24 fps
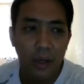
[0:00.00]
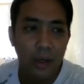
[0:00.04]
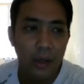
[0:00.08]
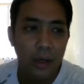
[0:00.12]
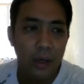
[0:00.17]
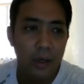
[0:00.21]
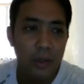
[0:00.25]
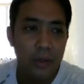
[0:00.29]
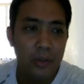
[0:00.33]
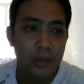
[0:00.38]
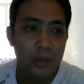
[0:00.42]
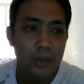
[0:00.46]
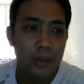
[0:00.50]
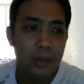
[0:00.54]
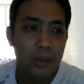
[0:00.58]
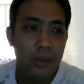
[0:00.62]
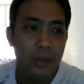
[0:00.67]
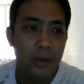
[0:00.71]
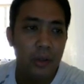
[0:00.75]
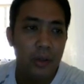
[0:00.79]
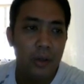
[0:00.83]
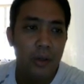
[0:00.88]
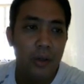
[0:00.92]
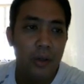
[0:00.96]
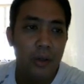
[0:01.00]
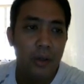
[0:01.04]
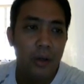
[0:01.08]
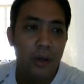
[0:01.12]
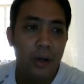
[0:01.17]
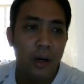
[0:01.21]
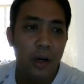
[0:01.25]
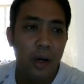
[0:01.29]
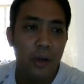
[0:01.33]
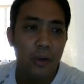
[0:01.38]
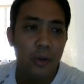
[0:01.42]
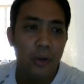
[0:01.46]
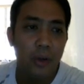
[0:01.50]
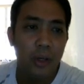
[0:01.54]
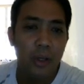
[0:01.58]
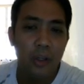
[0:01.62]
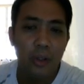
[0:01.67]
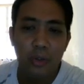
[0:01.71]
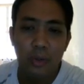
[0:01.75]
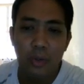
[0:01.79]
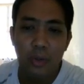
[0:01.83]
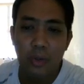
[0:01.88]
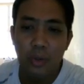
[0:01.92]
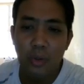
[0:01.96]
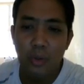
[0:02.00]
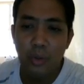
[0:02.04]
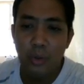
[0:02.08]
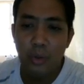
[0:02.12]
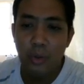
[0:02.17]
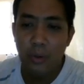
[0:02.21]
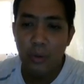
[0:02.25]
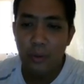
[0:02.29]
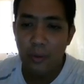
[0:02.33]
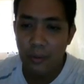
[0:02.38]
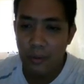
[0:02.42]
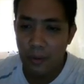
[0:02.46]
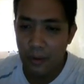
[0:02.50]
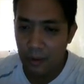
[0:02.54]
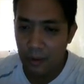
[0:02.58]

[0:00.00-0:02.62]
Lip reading: guess. You can do